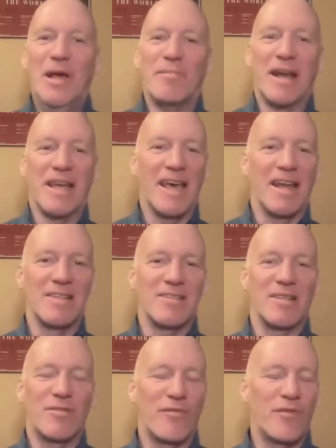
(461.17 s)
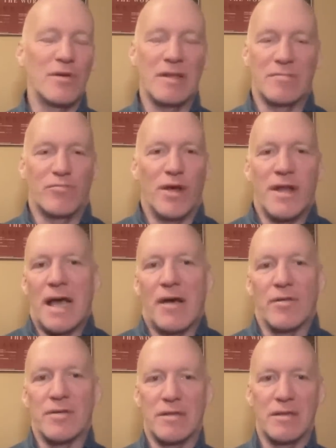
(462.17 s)
But again, it says for right now,
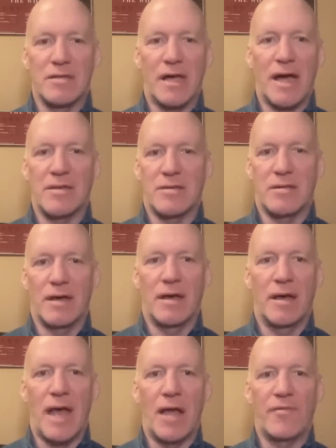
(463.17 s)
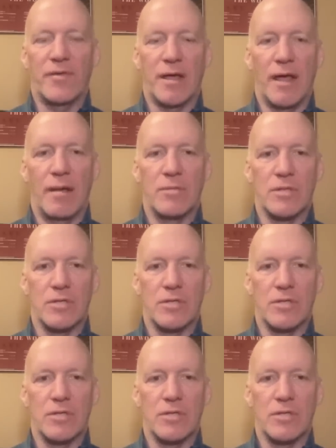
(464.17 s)
there's these last handful of games.